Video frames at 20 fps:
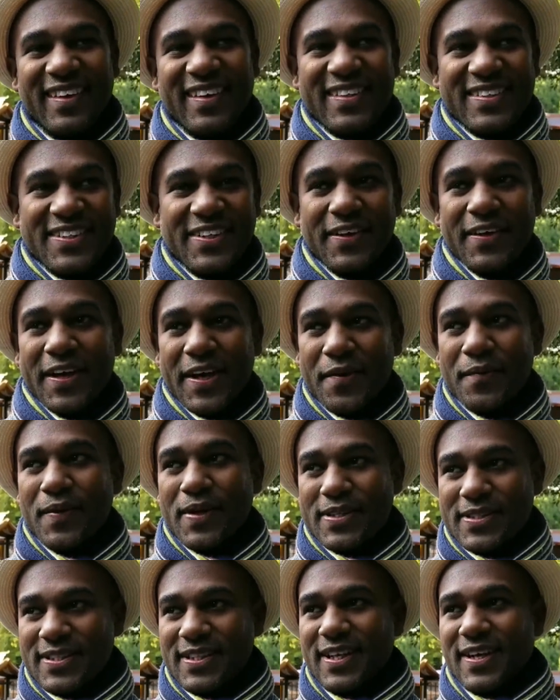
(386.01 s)
So it
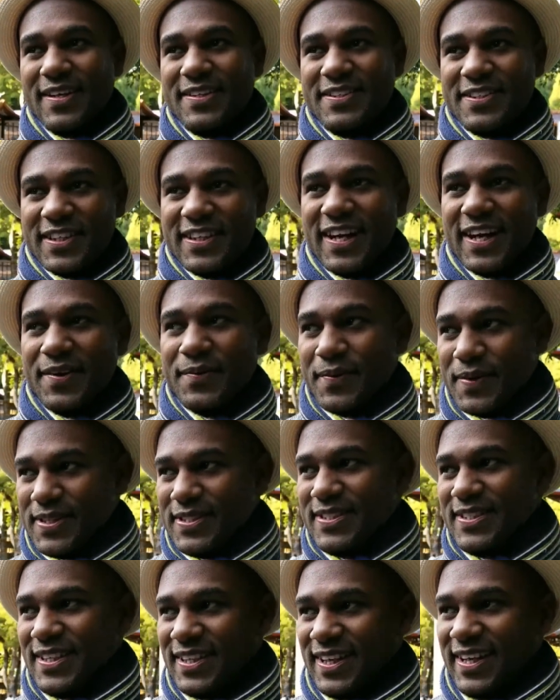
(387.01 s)
was, so that
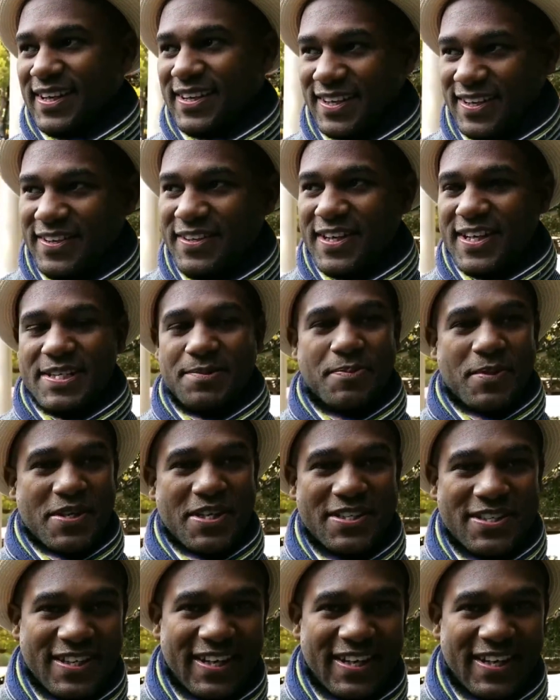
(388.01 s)
was like a good experience.